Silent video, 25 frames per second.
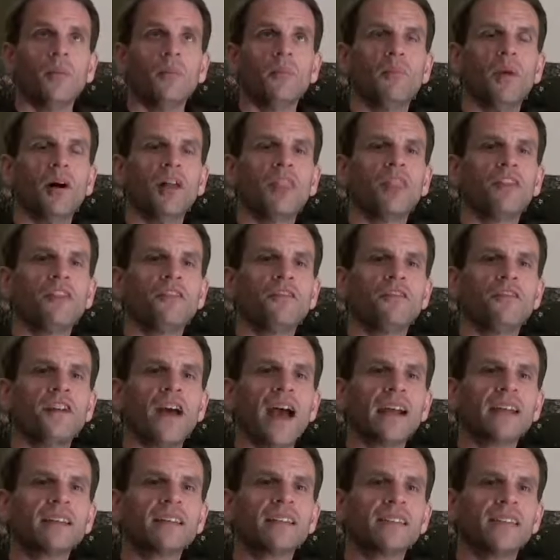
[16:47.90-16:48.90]
But the
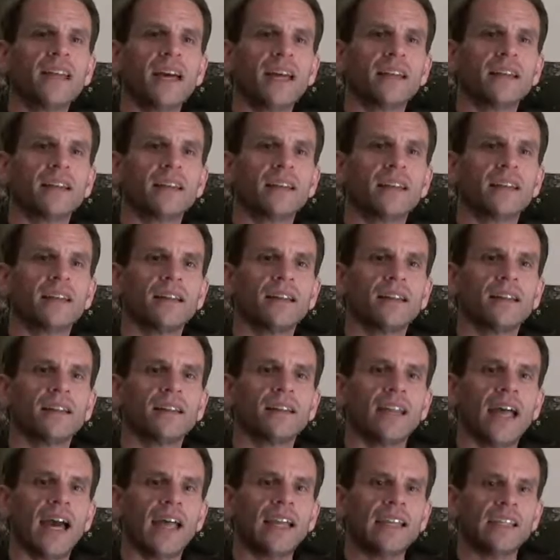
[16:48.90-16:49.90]
fact that
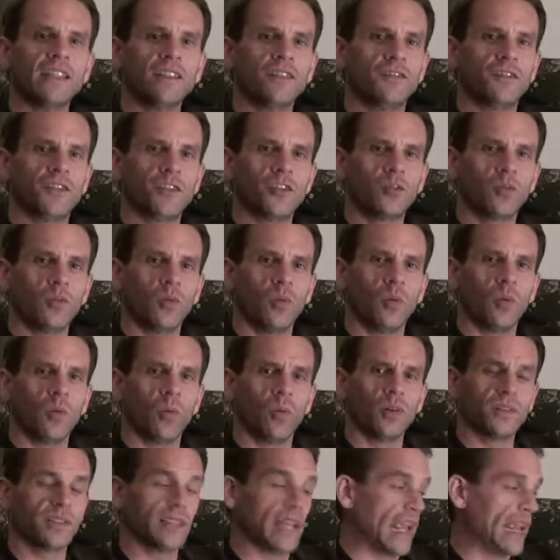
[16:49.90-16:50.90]
that individual
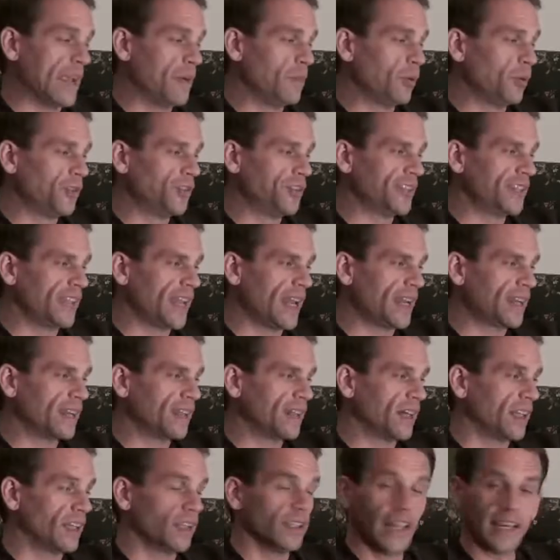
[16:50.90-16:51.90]
was able to get
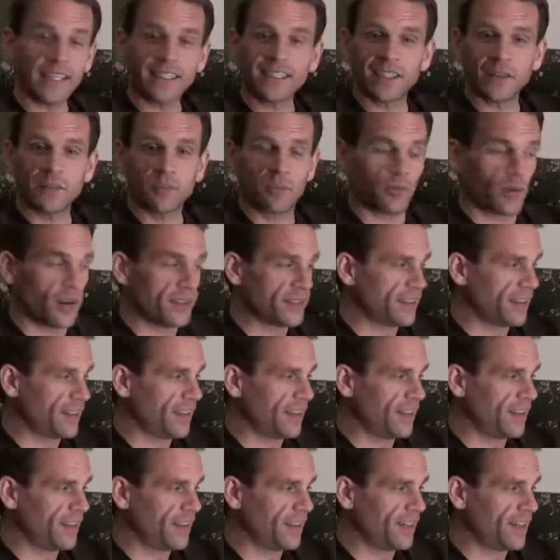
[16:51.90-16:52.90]
elected
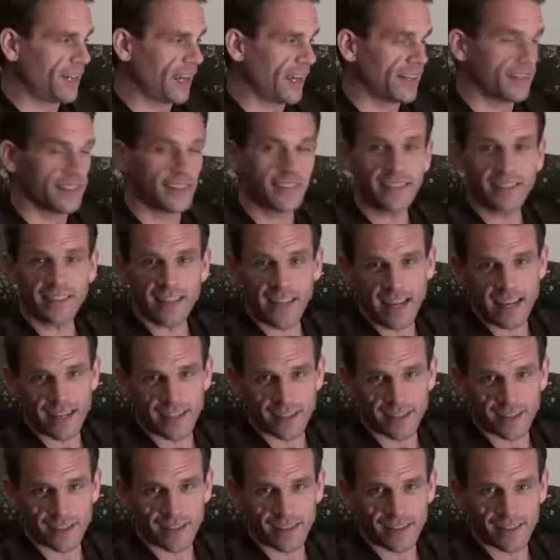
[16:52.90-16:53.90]
president of the United
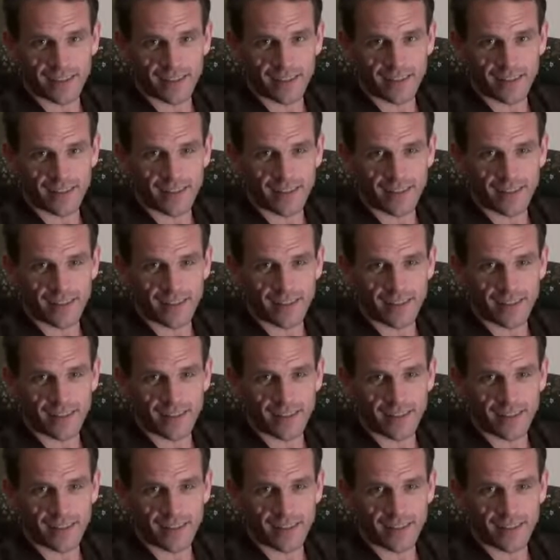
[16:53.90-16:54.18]
States